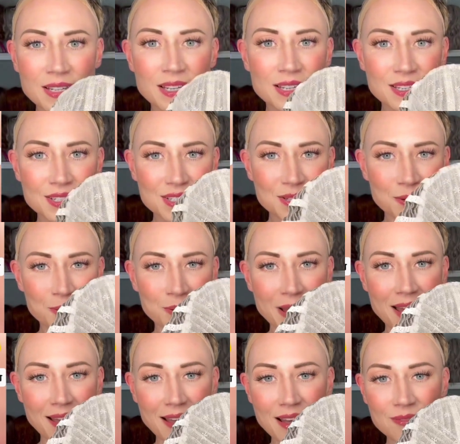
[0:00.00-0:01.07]
So
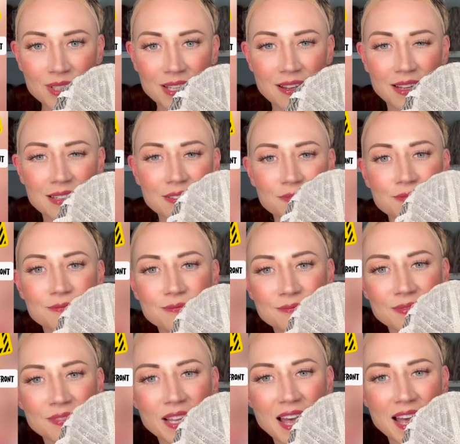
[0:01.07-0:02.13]
Avalon
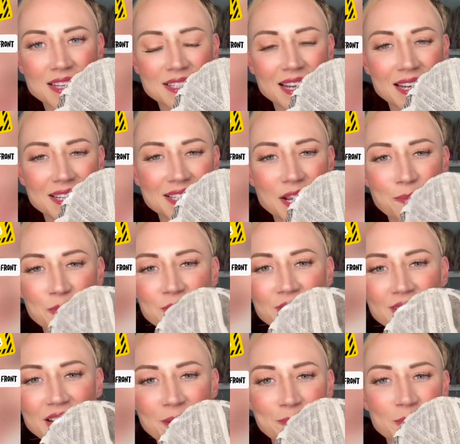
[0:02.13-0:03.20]
has a temple to
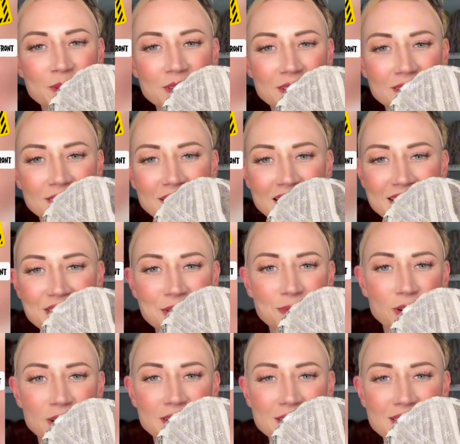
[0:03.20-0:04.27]
temple lace
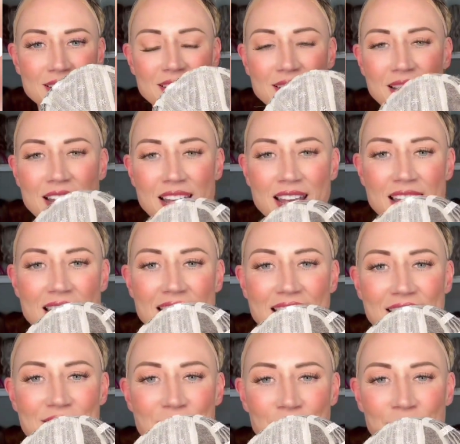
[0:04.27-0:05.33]
front,
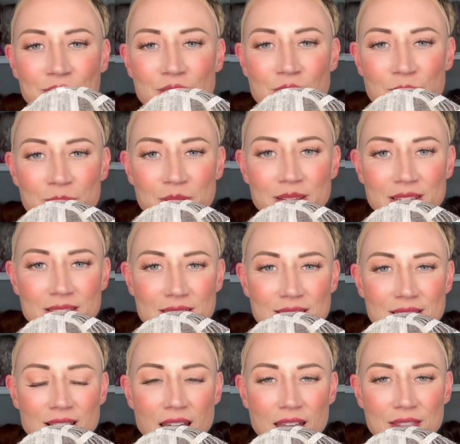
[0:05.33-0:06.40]
and you'll notice
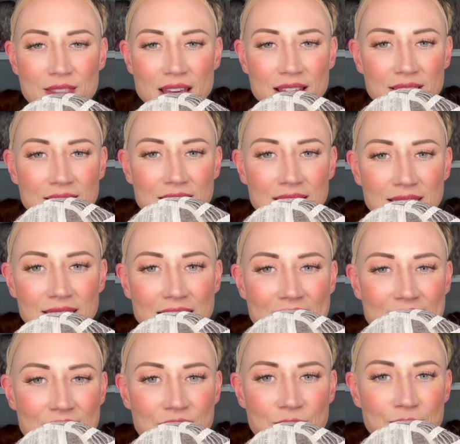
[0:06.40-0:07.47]
that the
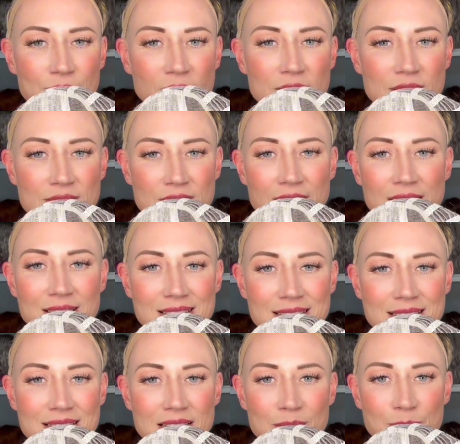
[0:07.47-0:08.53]
lace front
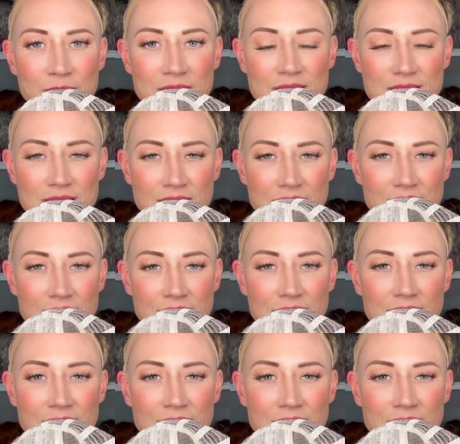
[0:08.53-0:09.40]
seamlessly